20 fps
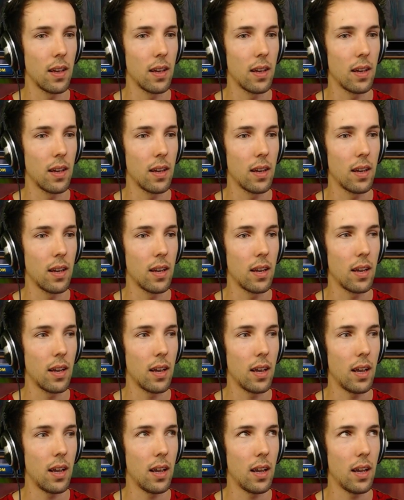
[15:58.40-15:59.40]
Okay.
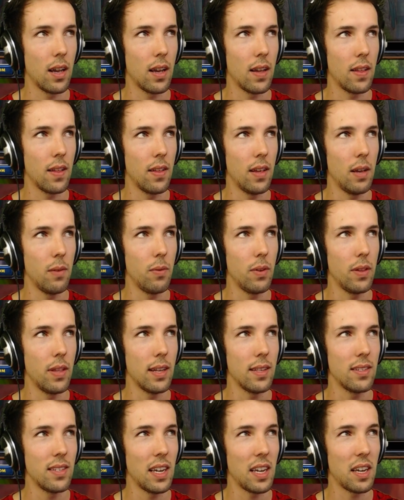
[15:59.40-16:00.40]
It will
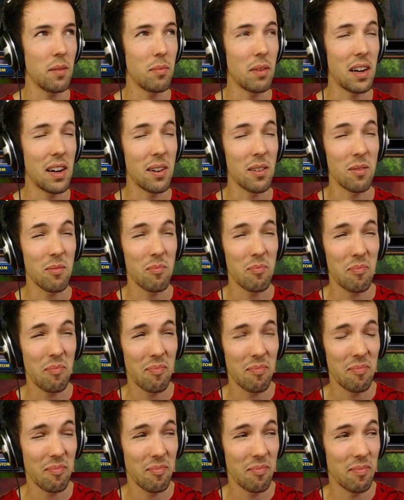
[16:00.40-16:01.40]
then take about
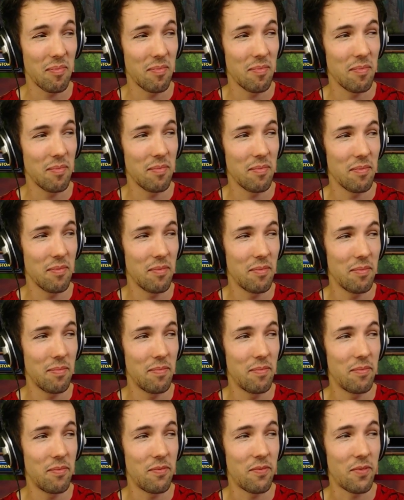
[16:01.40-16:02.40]

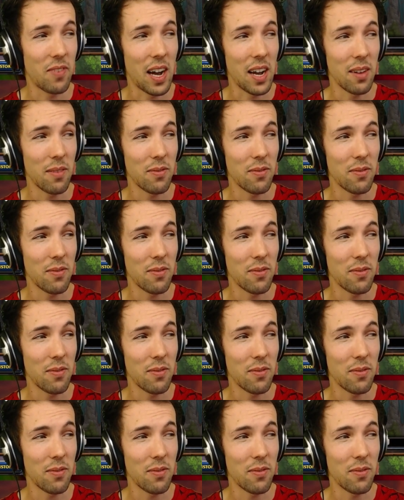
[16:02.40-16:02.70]
five